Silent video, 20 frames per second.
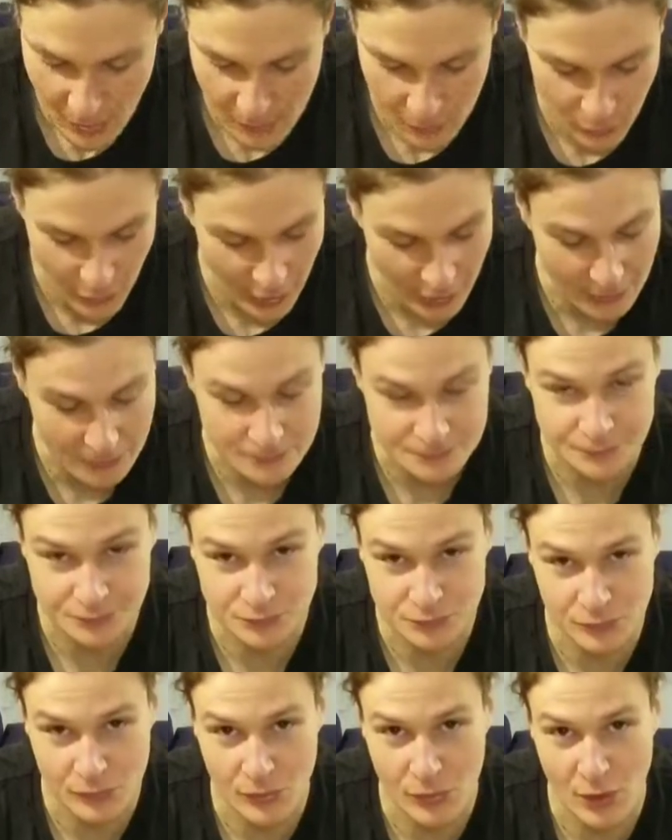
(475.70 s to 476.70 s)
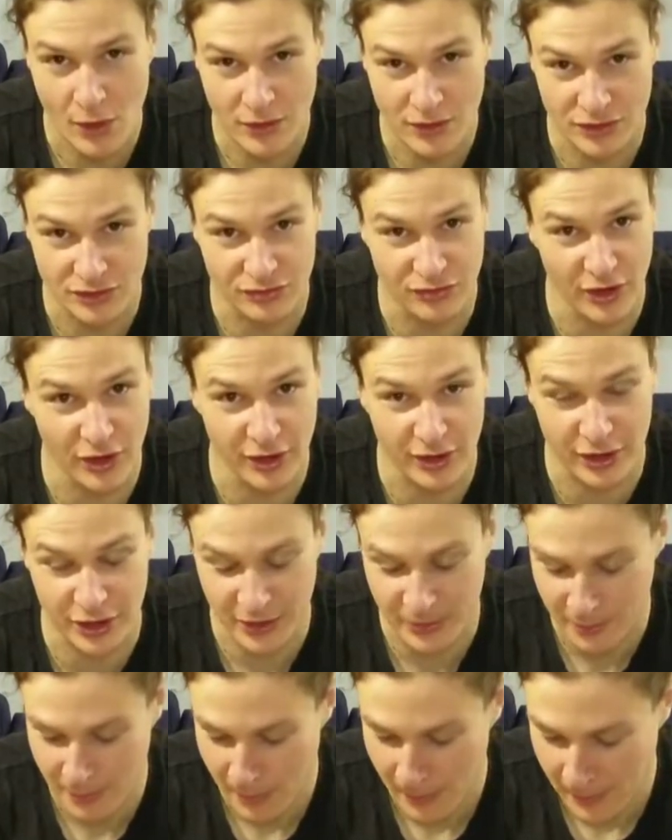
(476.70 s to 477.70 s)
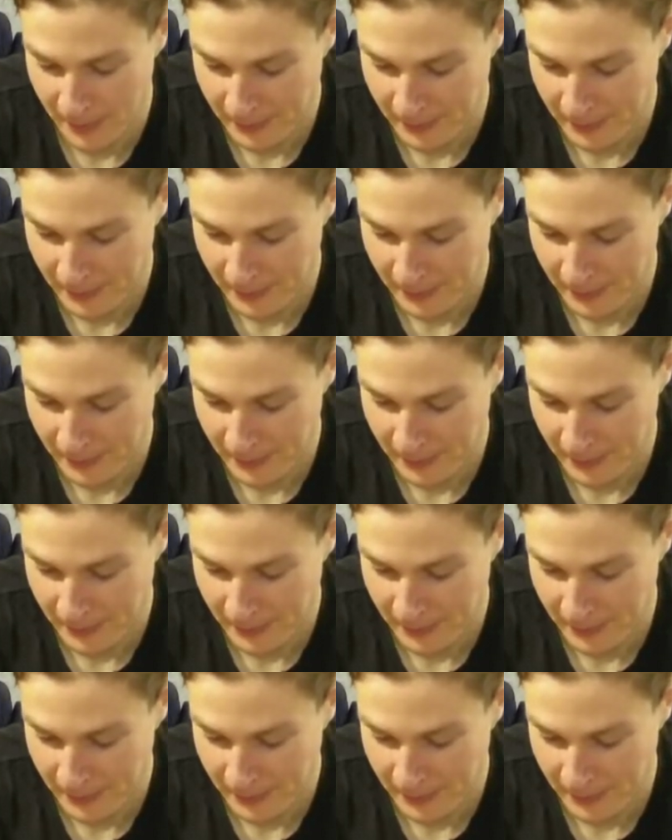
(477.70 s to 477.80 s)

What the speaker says: wow, it's very good.